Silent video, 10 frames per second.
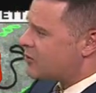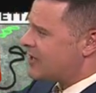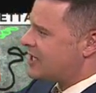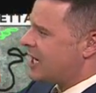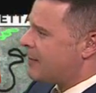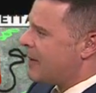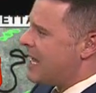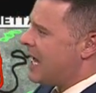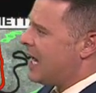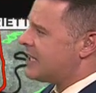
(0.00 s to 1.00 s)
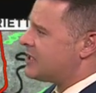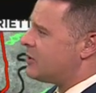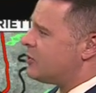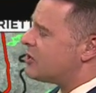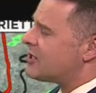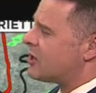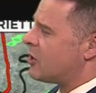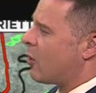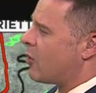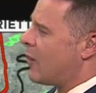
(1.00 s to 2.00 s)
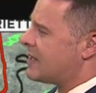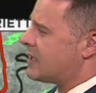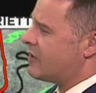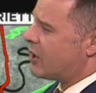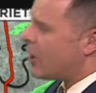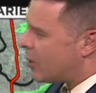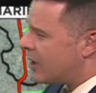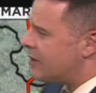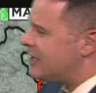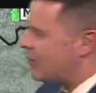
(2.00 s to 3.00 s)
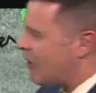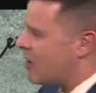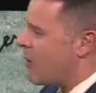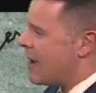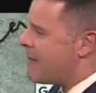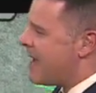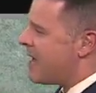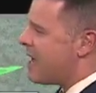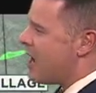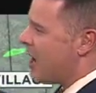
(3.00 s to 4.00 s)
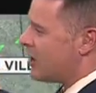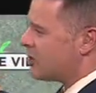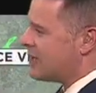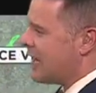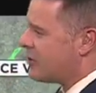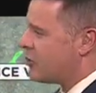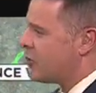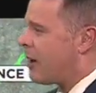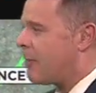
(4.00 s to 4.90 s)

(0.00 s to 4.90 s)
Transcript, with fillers: stretching up uh, to just to the northwest of Nocona, near Runaway Bay, also down through uh,